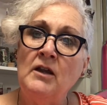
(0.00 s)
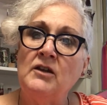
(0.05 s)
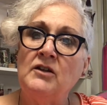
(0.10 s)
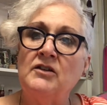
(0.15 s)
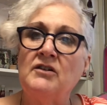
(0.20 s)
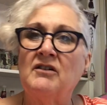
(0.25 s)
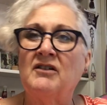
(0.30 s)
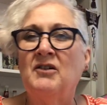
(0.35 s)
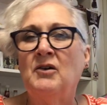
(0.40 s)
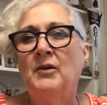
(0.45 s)

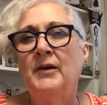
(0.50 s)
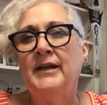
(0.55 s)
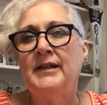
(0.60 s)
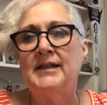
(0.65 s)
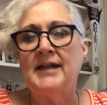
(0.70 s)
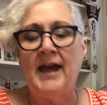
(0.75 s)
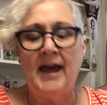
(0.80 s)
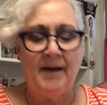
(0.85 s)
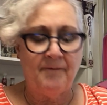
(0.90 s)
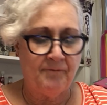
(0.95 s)
you're going
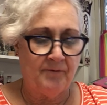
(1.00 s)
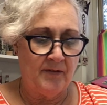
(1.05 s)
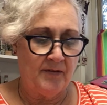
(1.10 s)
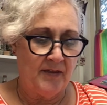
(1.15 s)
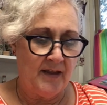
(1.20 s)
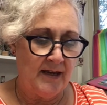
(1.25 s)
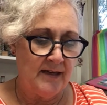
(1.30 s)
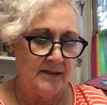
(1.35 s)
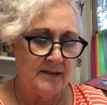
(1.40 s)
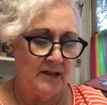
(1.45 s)
to have
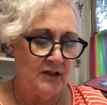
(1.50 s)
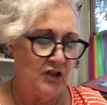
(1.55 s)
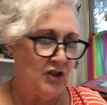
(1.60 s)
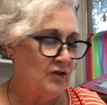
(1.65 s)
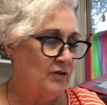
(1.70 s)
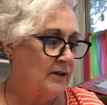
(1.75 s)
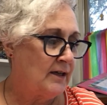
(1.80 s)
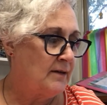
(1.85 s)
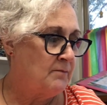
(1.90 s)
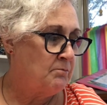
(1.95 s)
things that
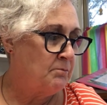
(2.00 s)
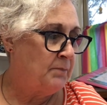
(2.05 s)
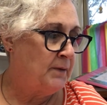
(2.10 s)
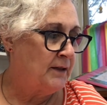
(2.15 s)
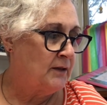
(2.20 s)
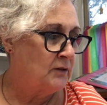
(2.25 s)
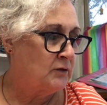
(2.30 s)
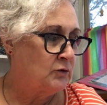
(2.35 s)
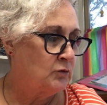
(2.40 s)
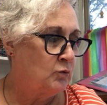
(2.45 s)
you can
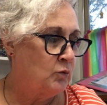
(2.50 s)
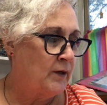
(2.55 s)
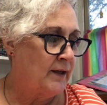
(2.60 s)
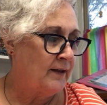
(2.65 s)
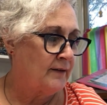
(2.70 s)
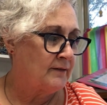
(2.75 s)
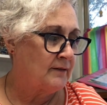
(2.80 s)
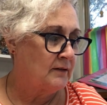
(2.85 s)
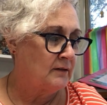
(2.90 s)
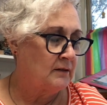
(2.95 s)
build with,